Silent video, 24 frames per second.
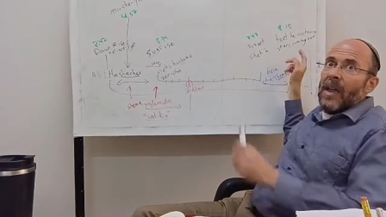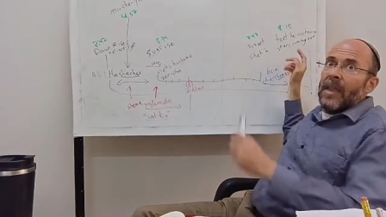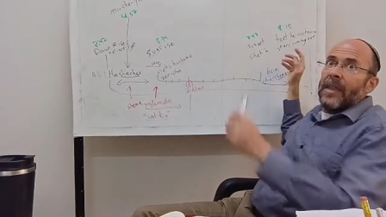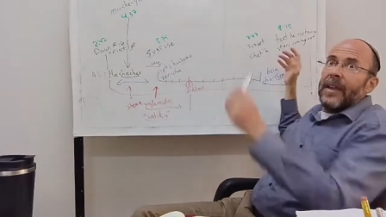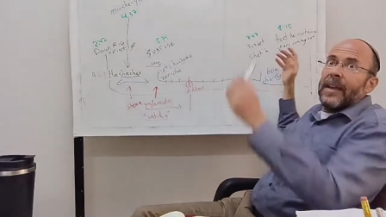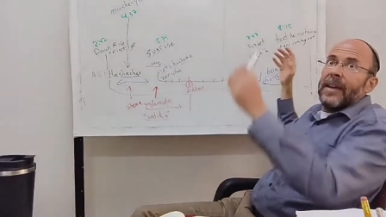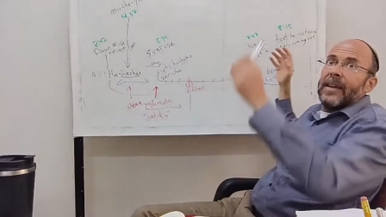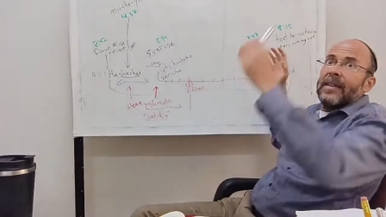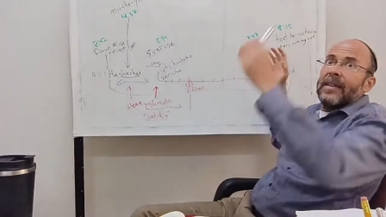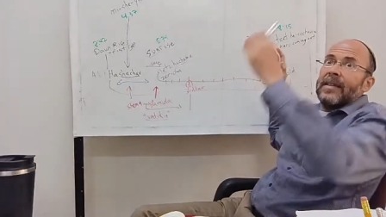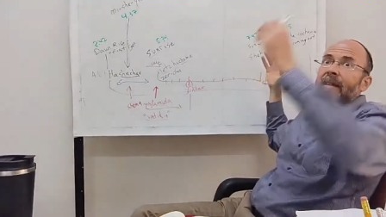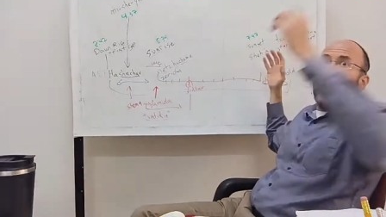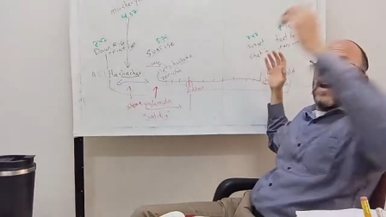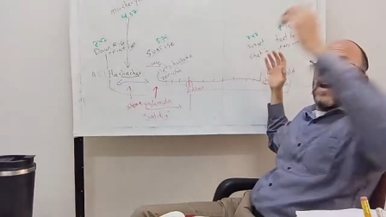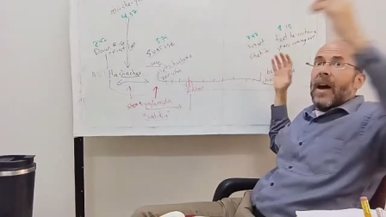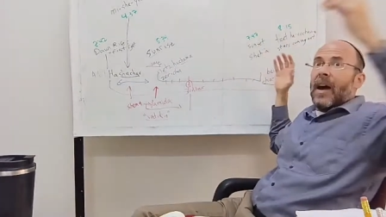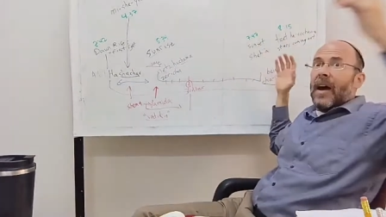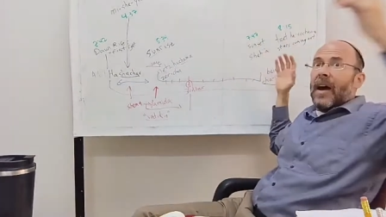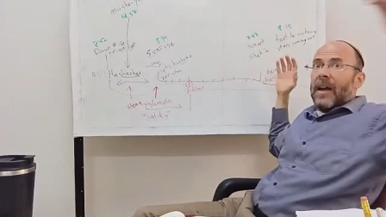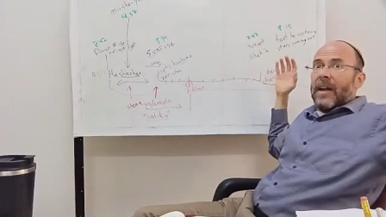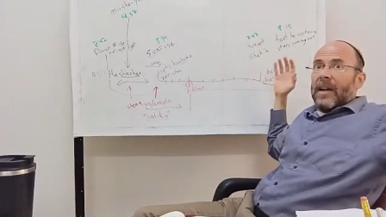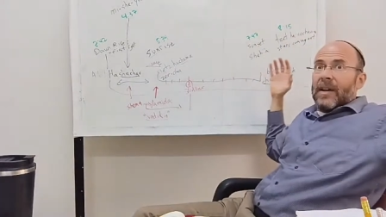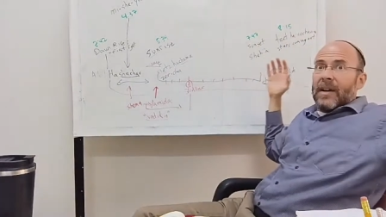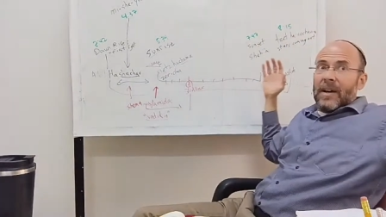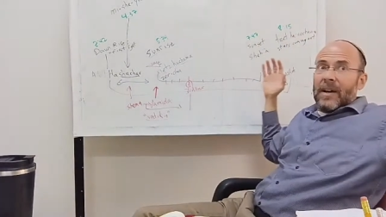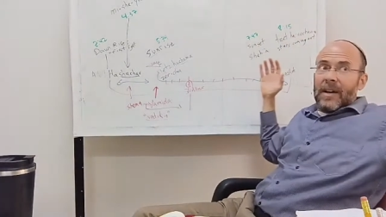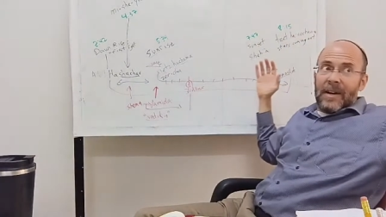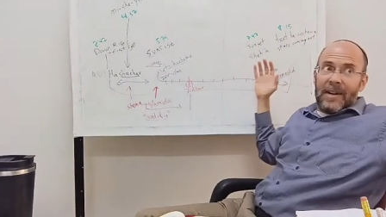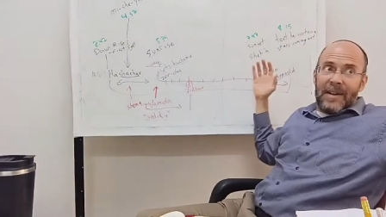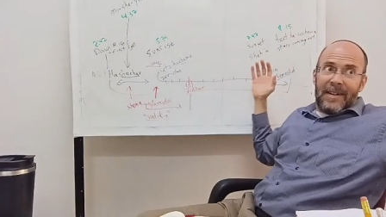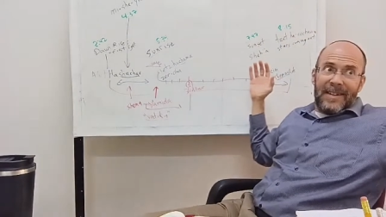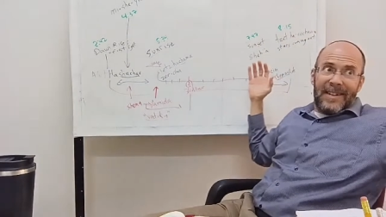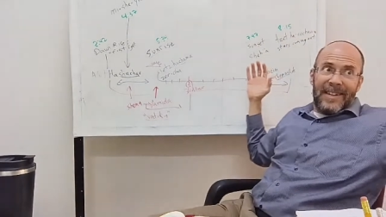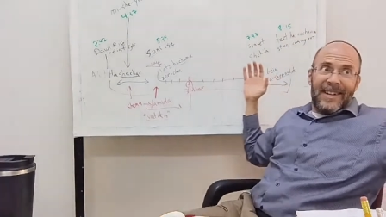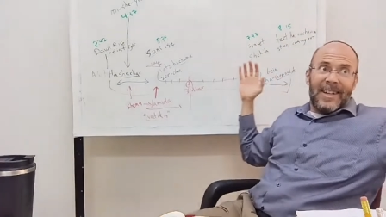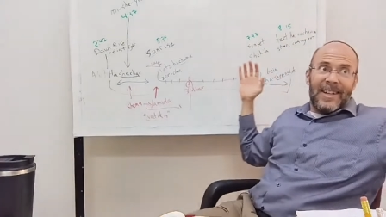The
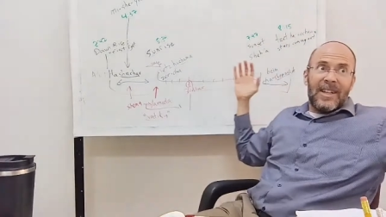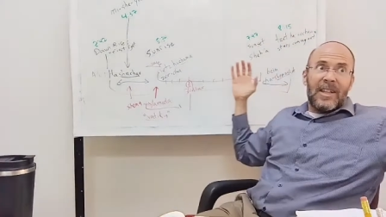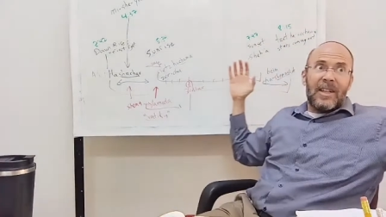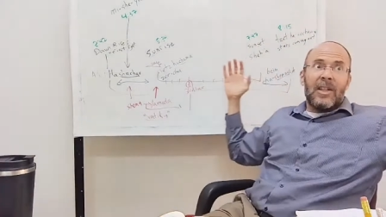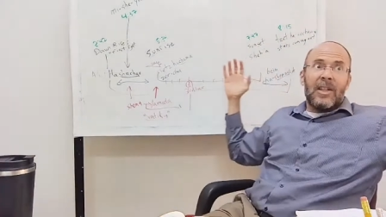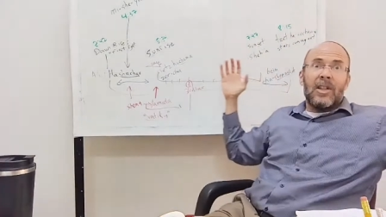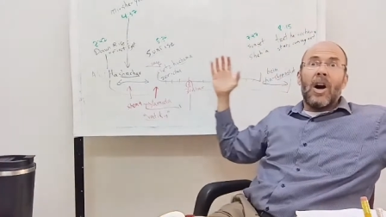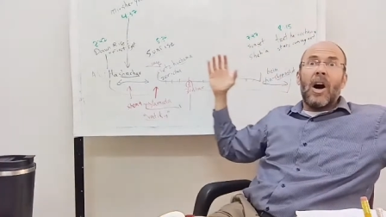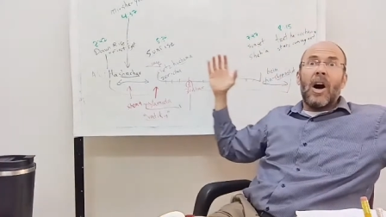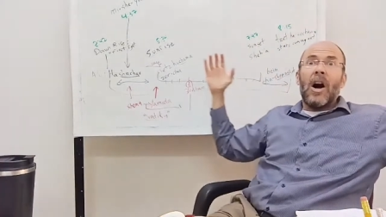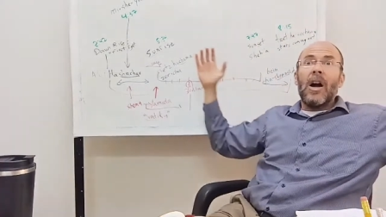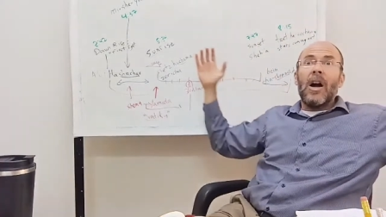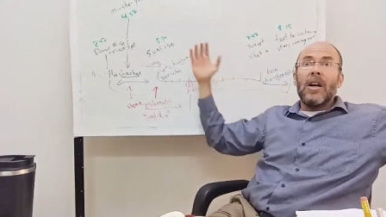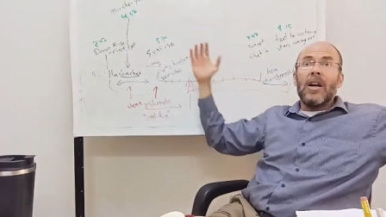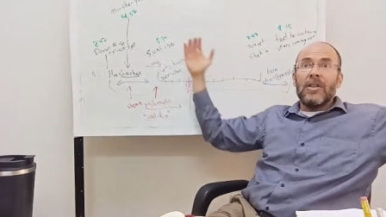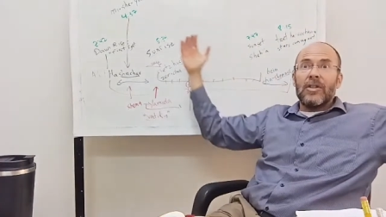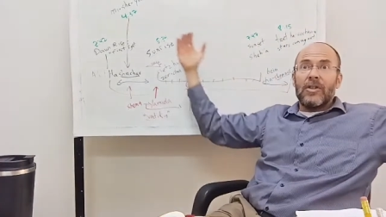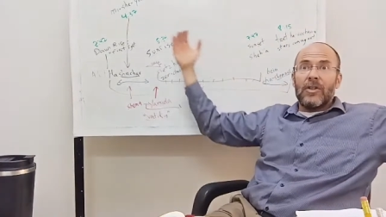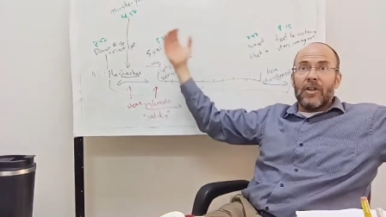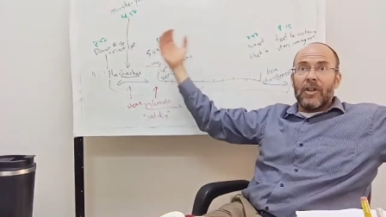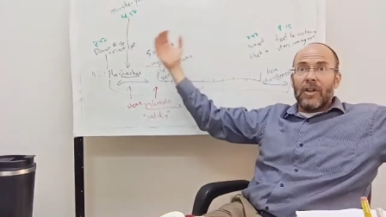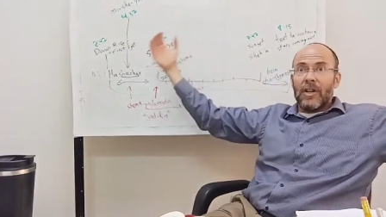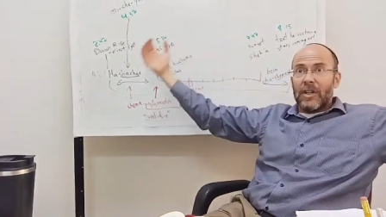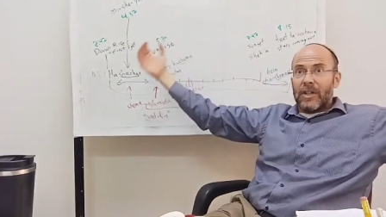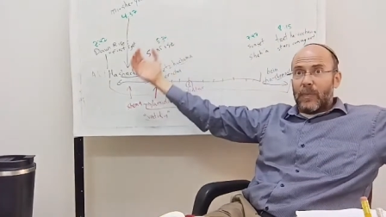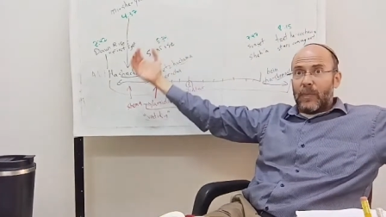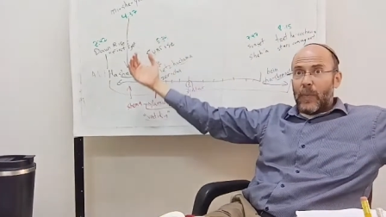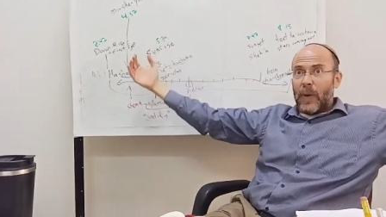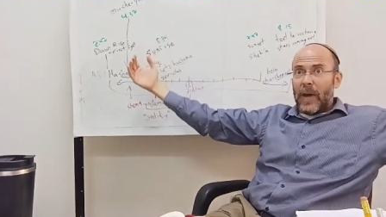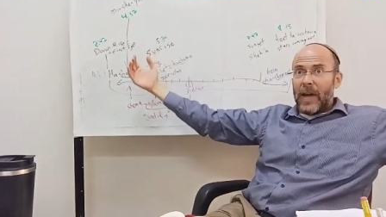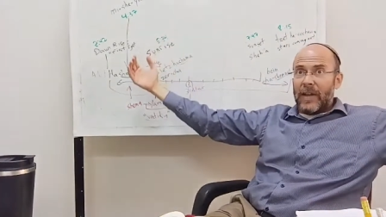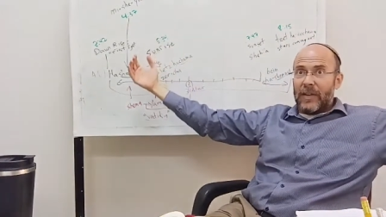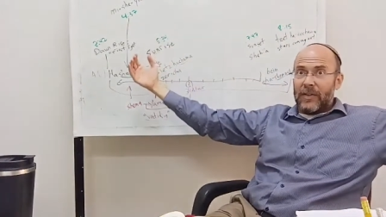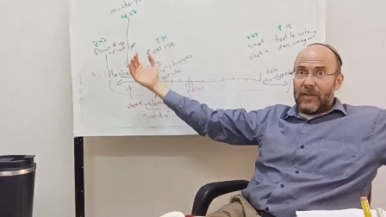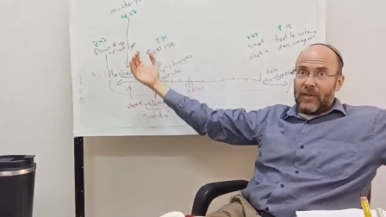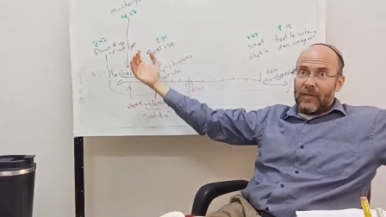entire larger
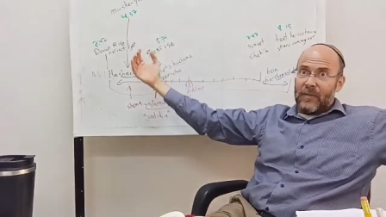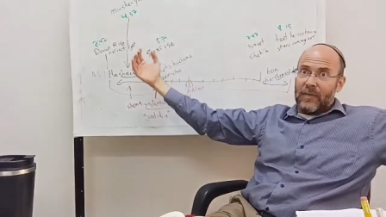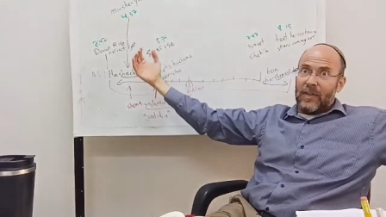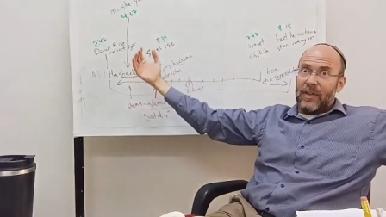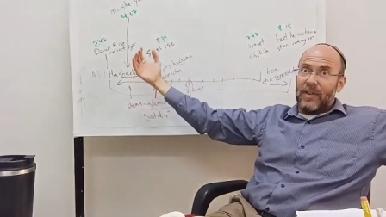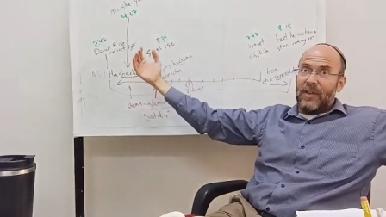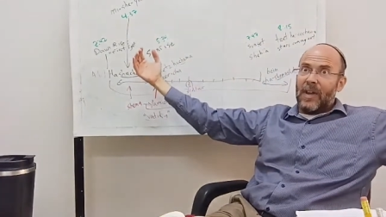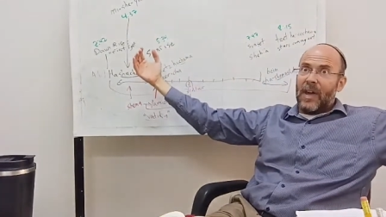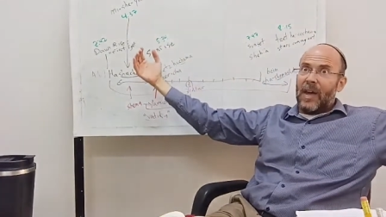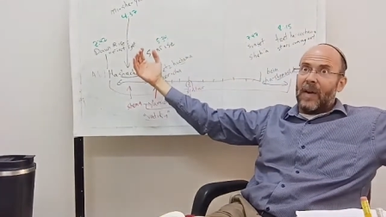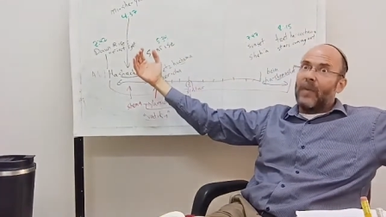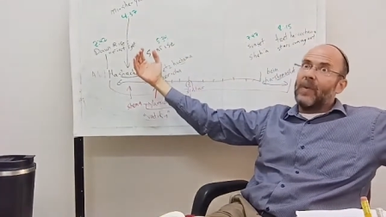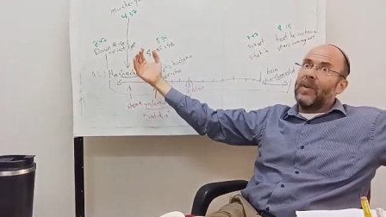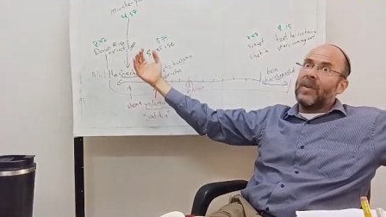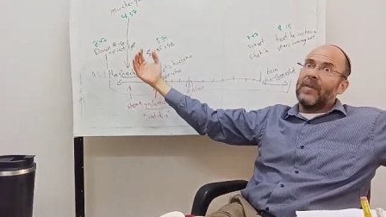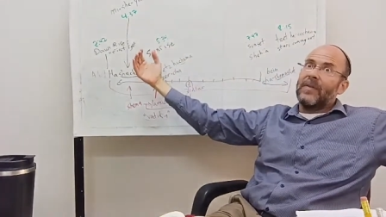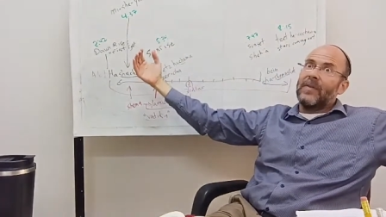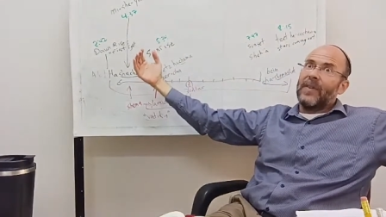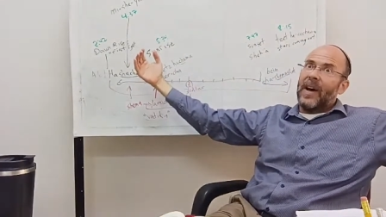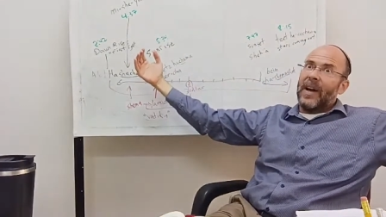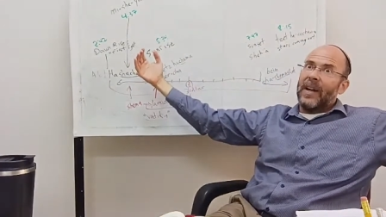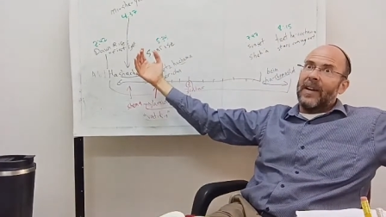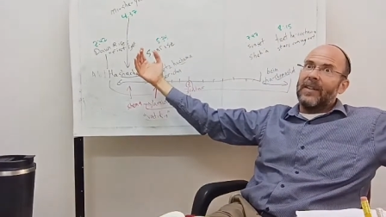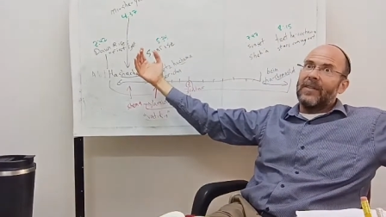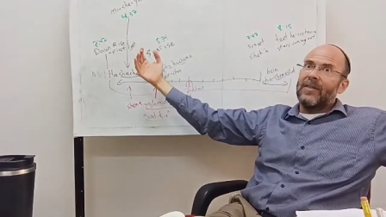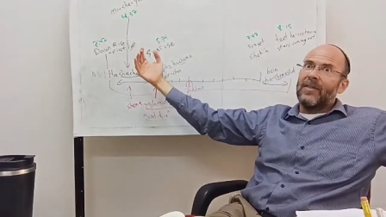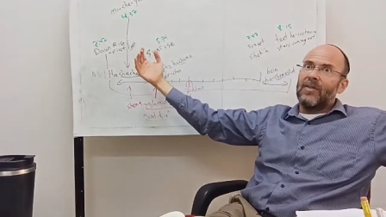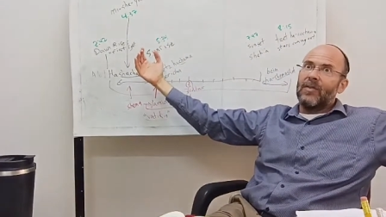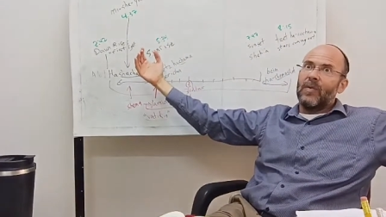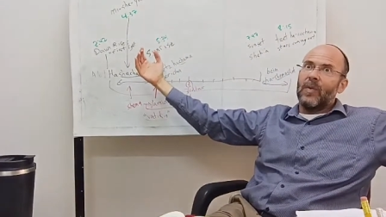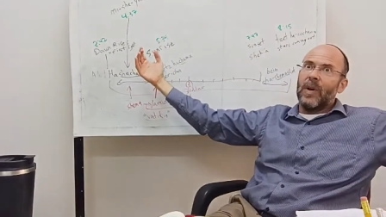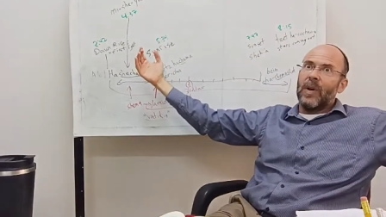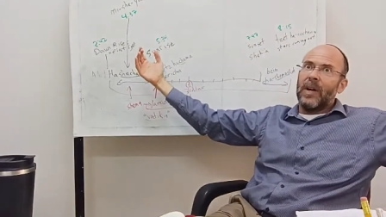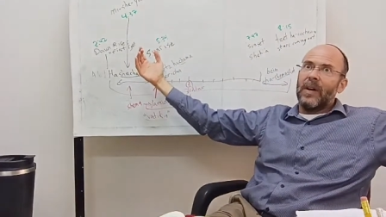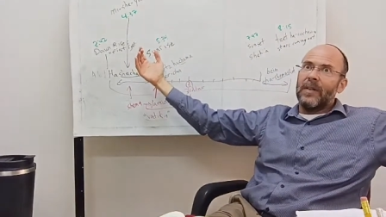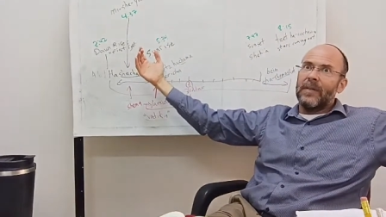expanse of the day we divide into
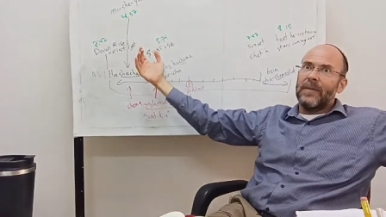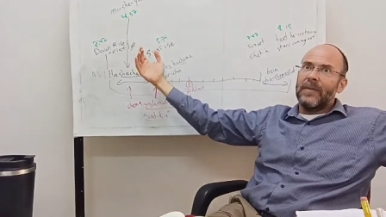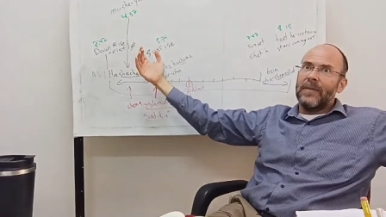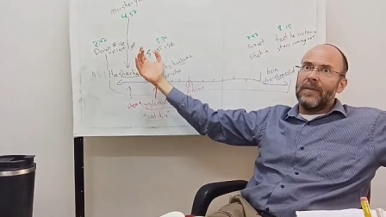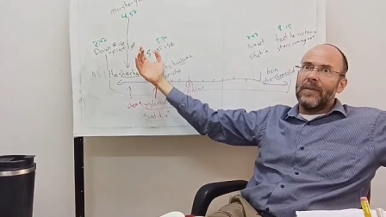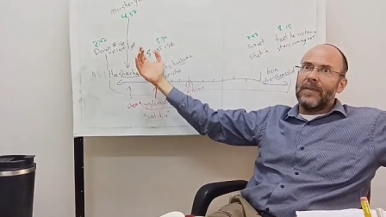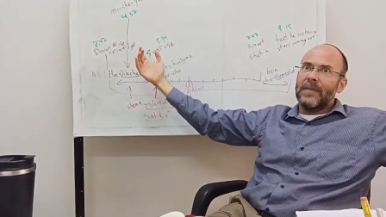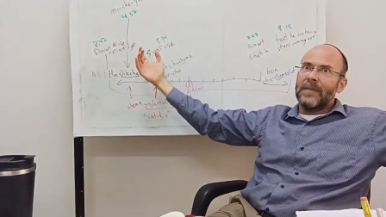12.